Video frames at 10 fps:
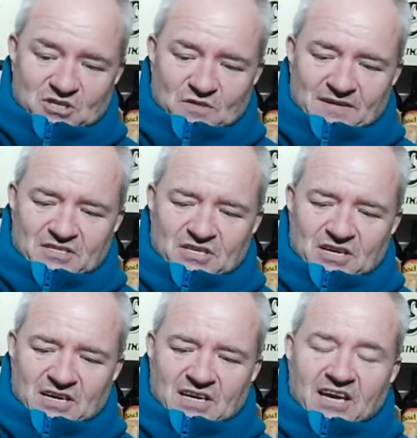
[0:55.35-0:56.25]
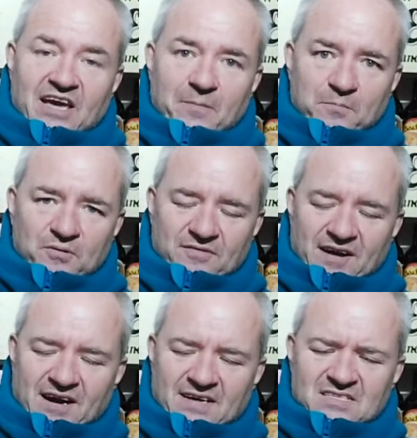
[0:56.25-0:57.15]
so I've had to
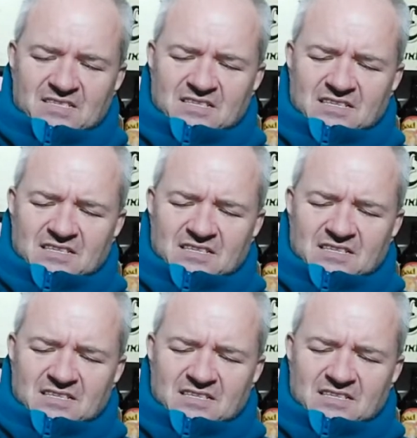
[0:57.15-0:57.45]
improvise.